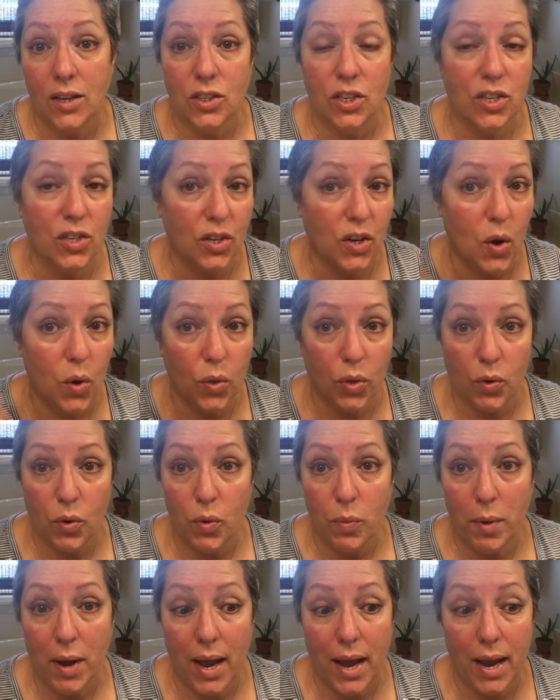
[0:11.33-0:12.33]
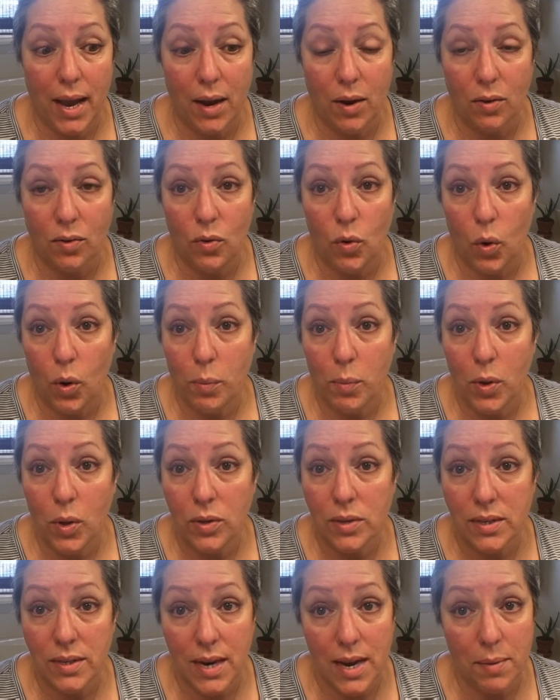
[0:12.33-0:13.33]
just go through my
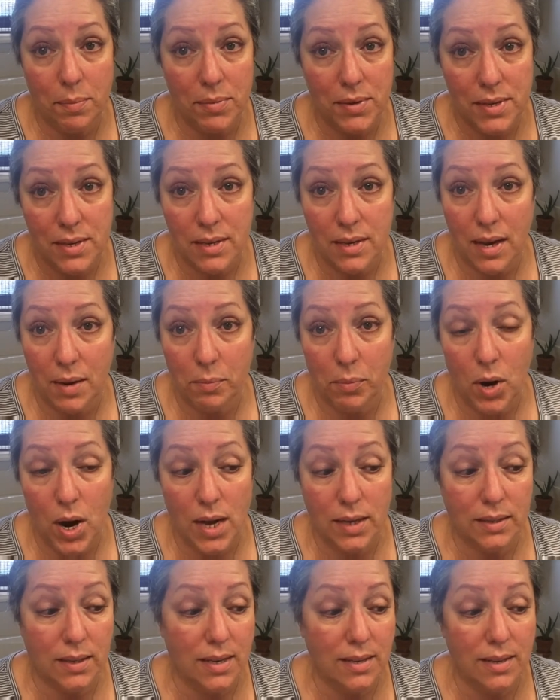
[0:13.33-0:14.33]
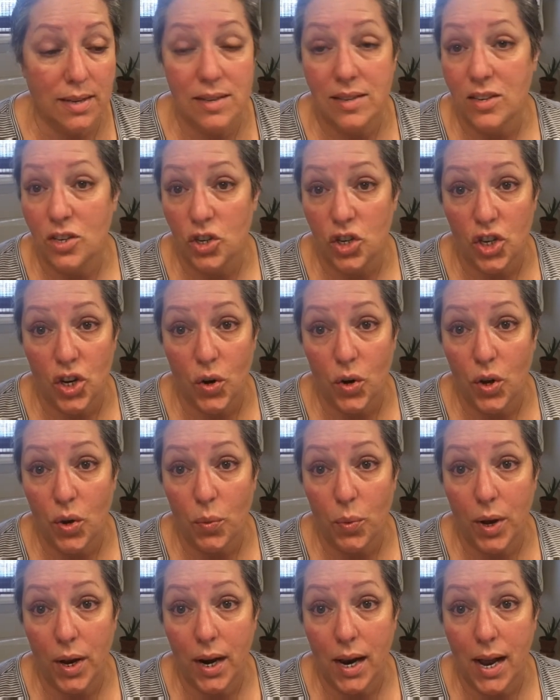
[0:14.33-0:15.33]
normal steps and processes and show
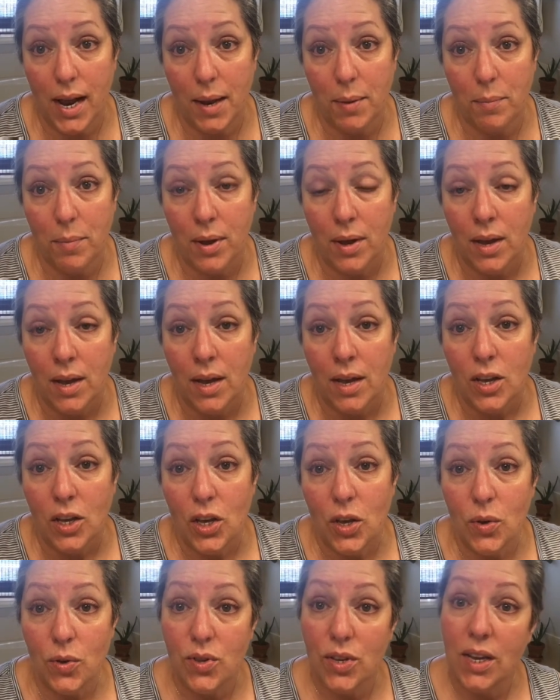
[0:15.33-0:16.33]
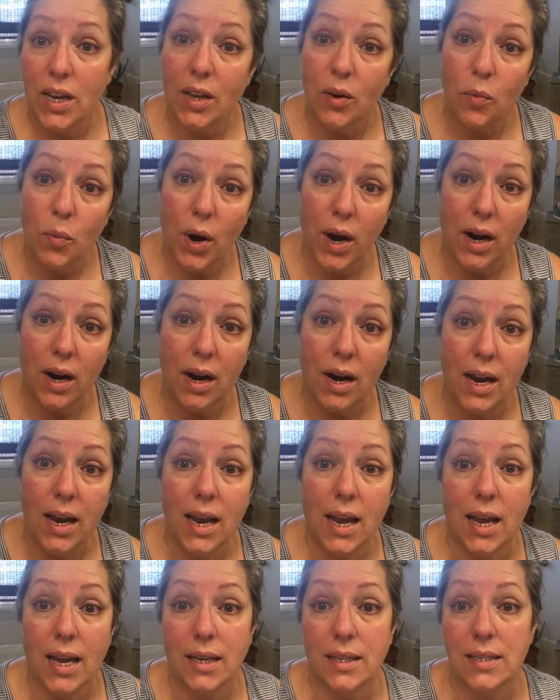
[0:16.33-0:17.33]
you what I'm using and
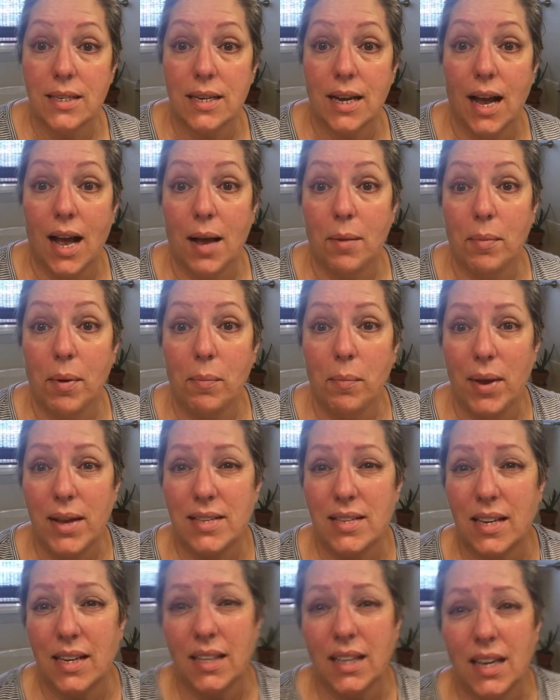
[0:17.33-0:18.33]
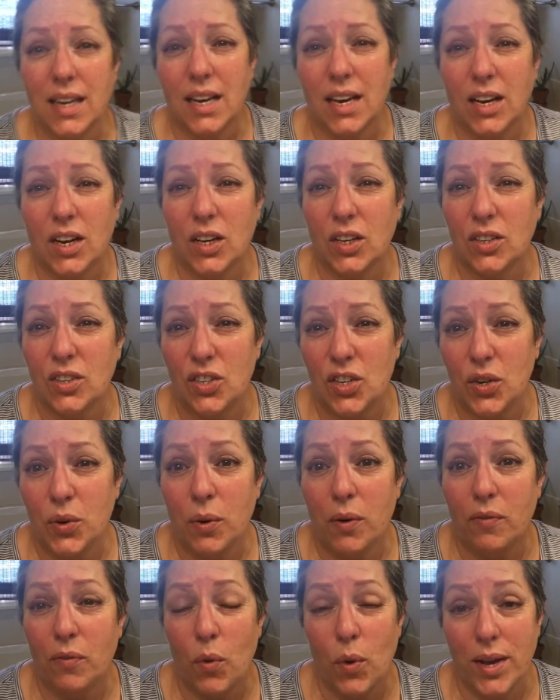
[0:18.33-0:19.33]
wearing. And I'm basically gonna
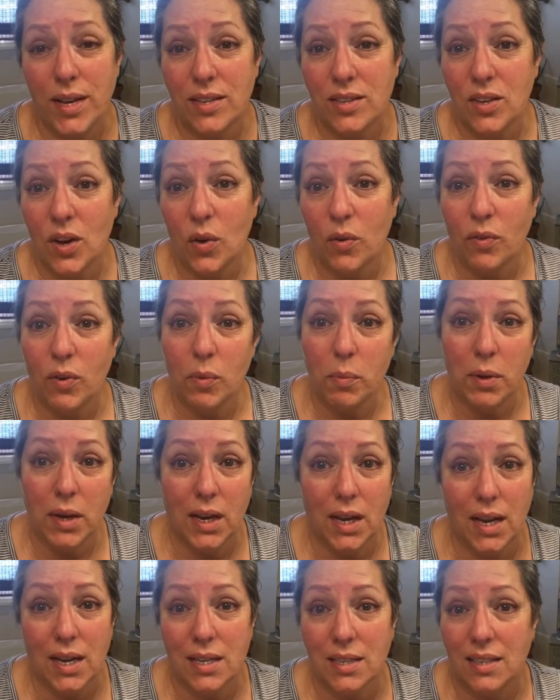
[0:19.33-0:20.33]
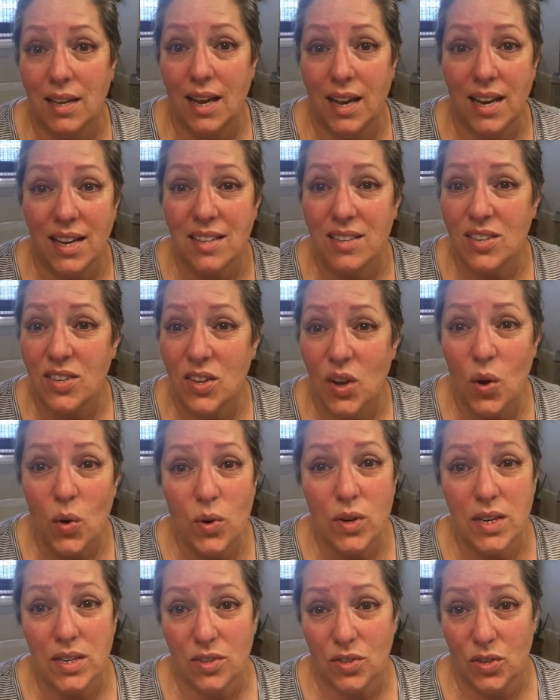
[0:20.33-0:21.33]
do a voiceover because I get
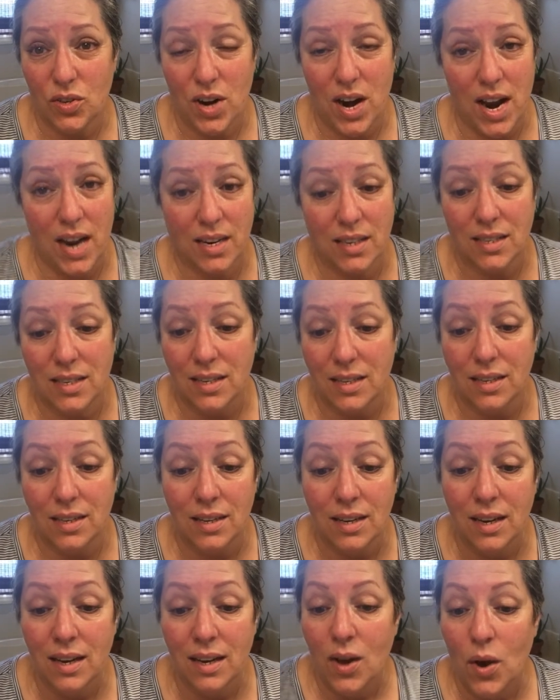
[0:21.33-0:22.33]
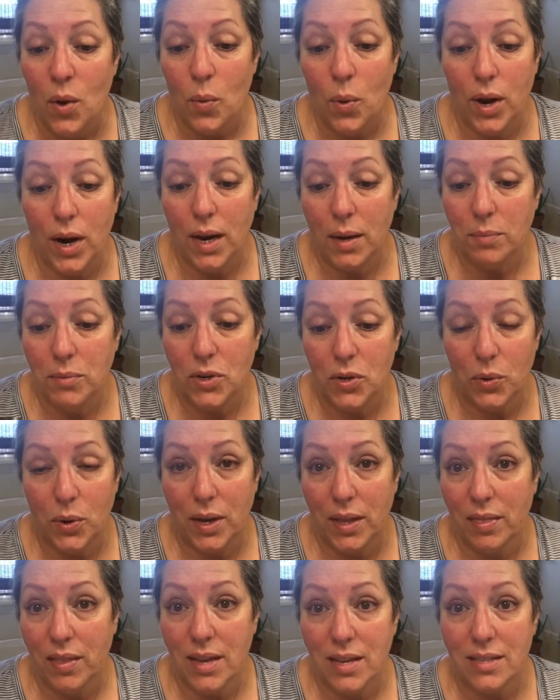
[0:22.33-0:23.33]
so distracted when I'm
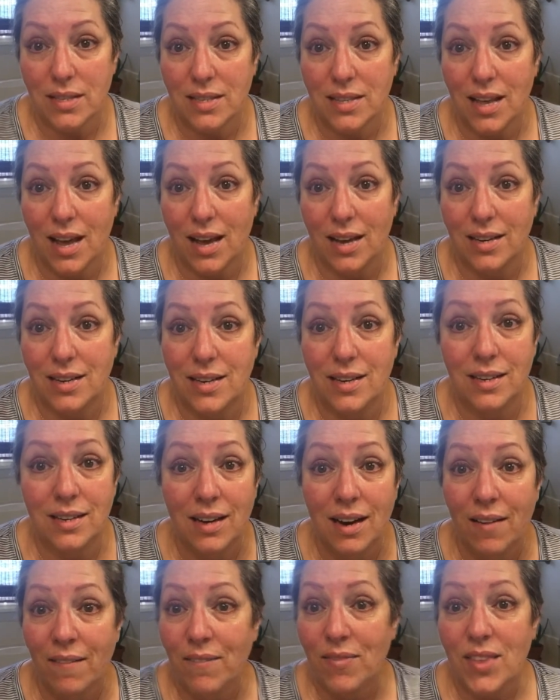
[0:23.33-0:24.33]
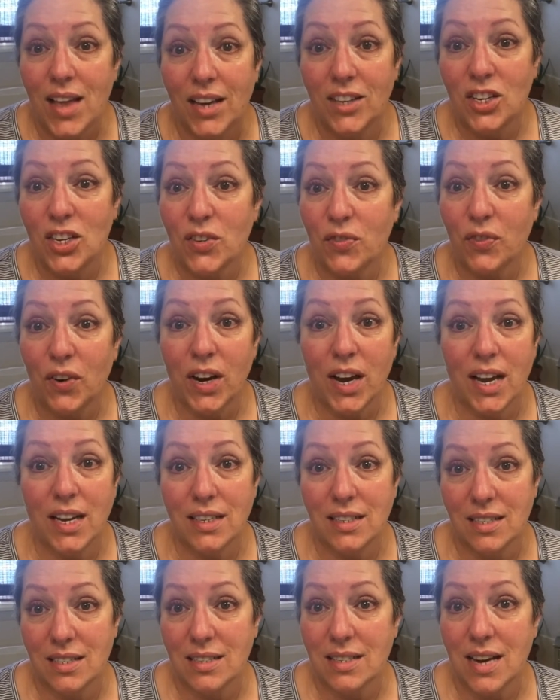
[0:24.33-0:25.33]
doing this that I just
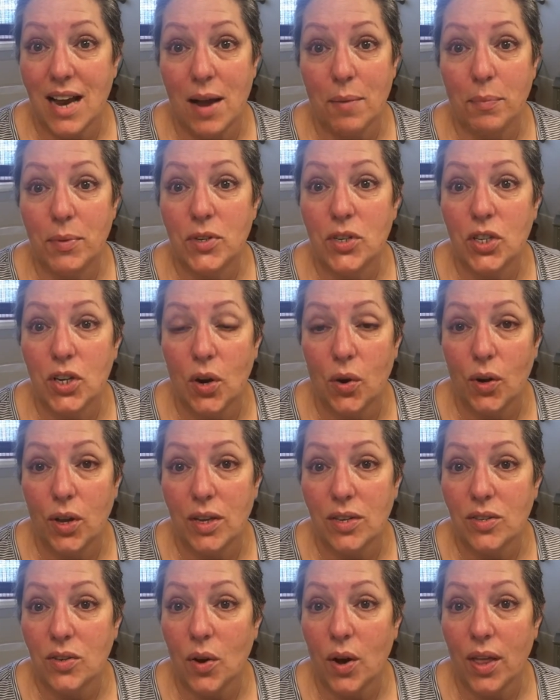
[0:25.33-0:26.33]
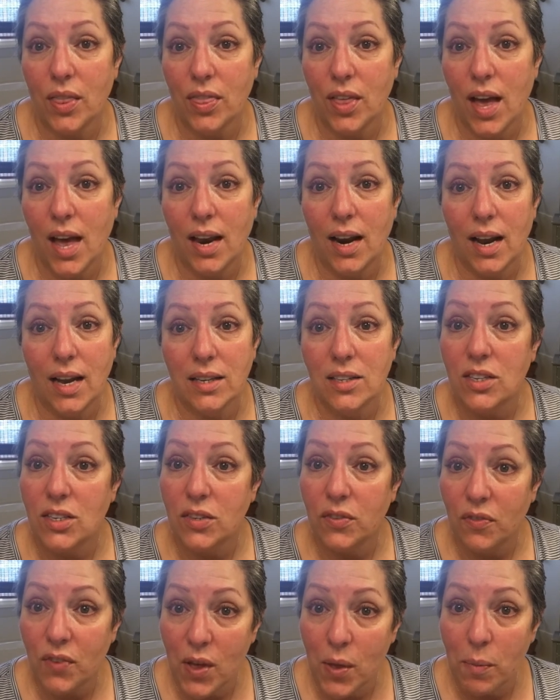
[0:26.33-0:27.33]
forget to stop and show you. So I thought I'll
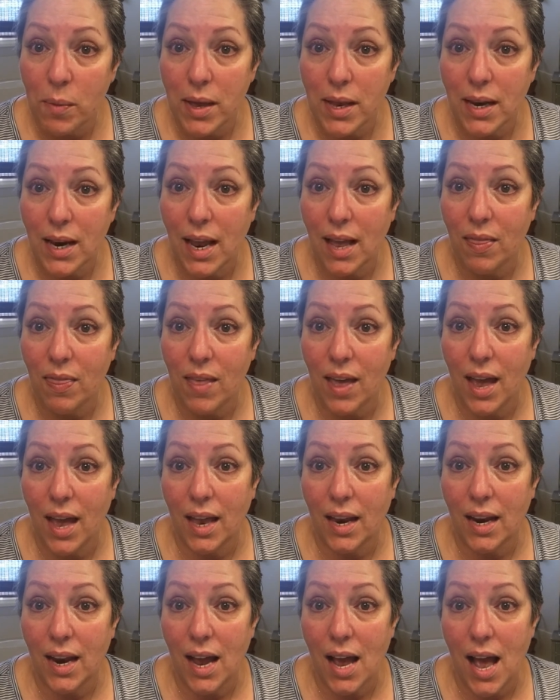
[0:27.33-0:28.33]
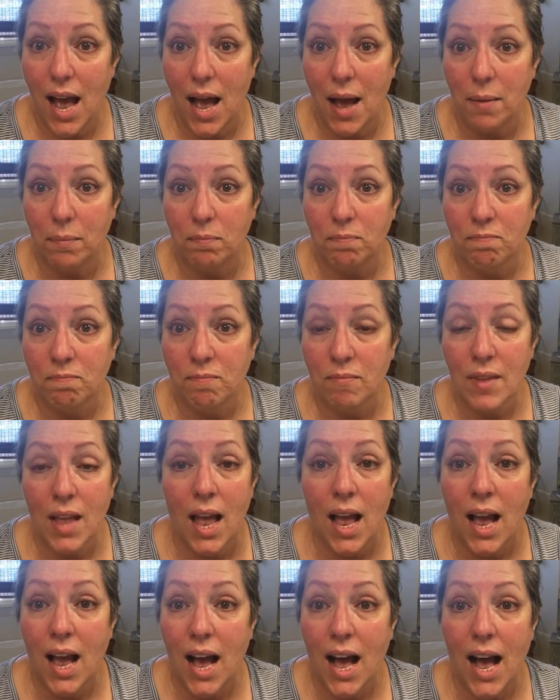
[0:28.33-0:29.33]
just film it and then
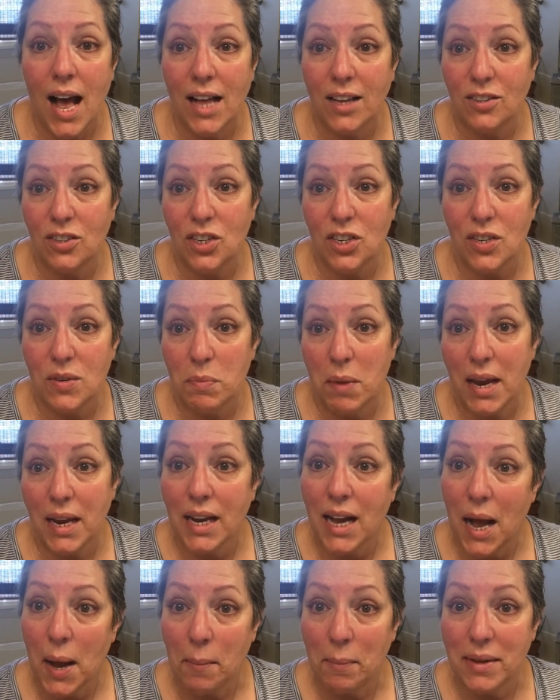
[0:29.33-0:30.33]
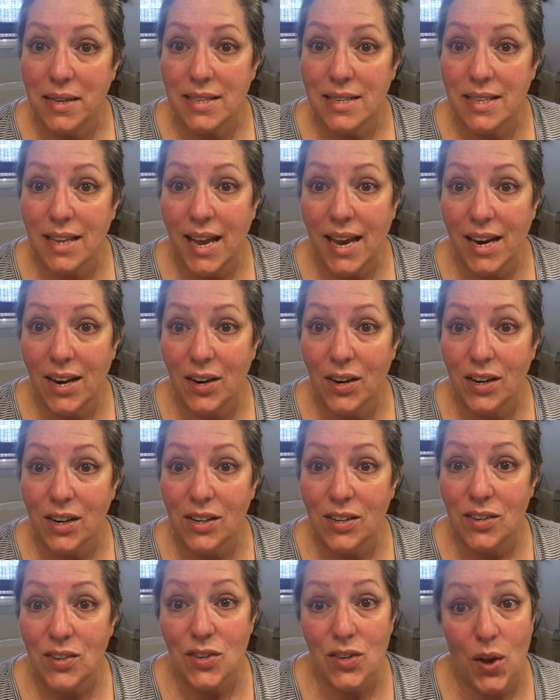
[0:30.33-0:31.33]
I'll just make comments later.
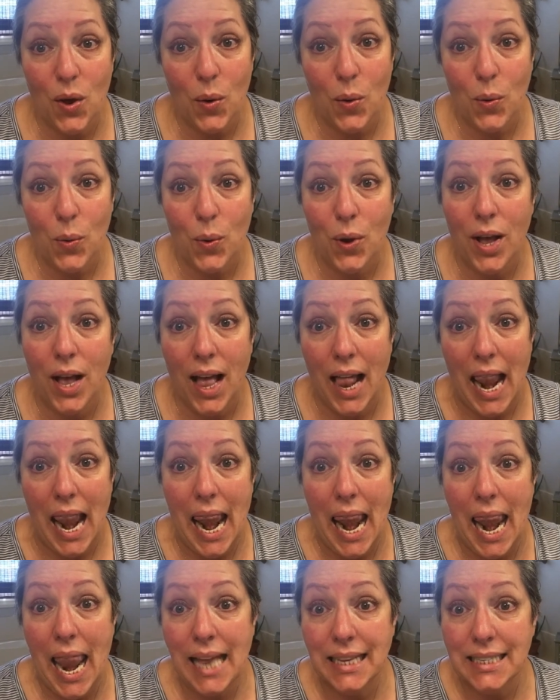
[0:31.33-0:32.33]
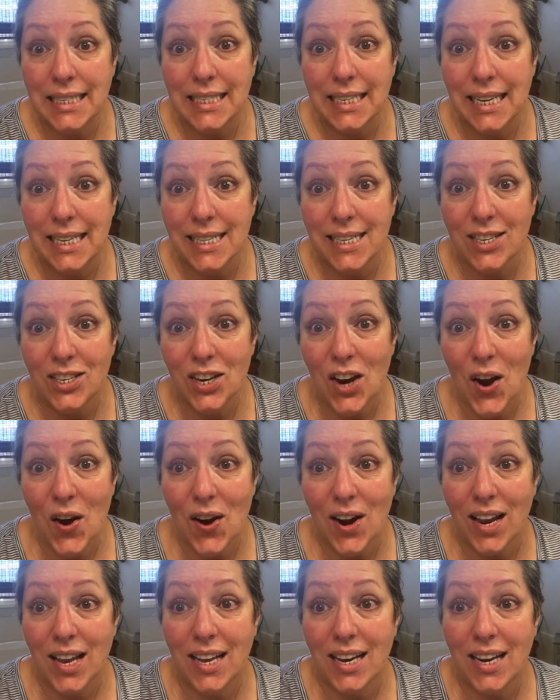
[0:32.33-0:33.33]
So let's get
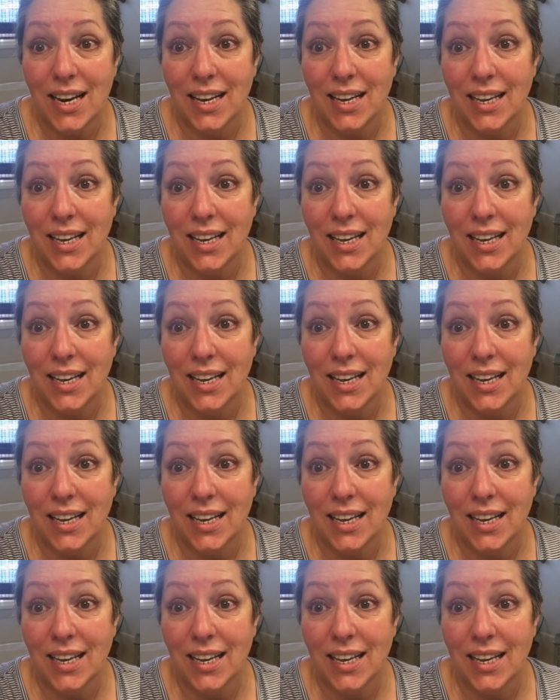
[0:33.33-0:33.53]
started.